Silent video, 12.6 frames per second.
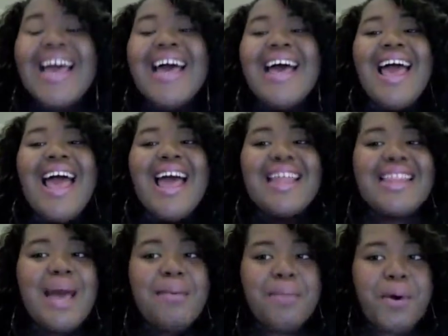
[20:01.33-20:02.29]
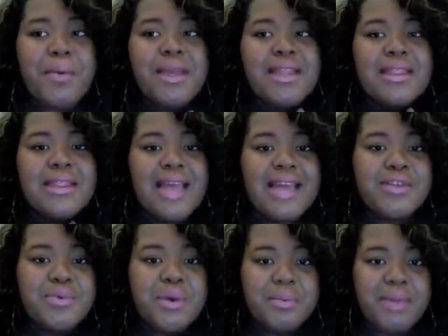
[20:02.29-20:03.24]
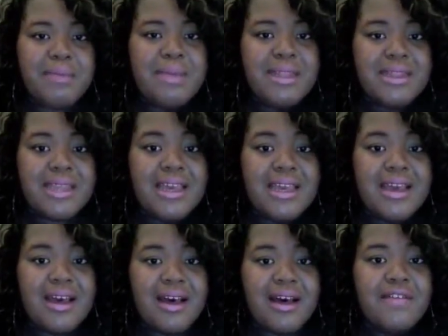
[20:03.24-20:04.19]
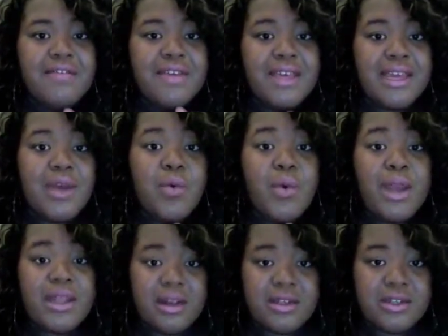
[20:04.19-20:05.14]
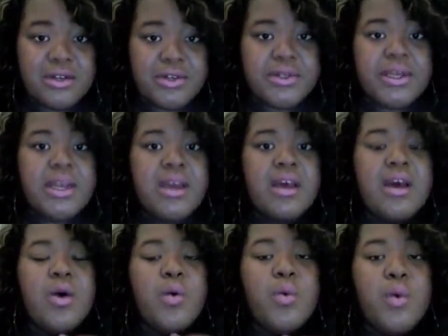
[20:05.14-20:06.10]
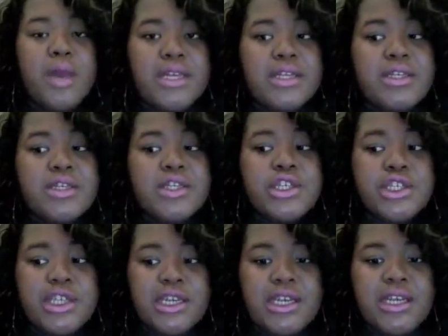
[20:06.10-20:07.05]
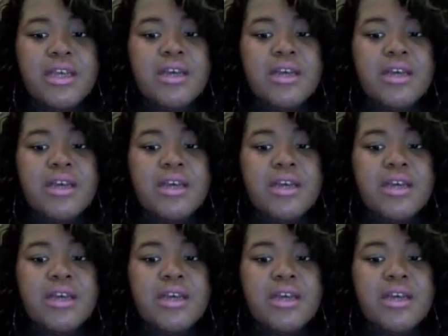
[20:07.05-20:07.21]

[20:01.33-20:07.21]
At that moment, that is what made me think of getting weight loss surgery when she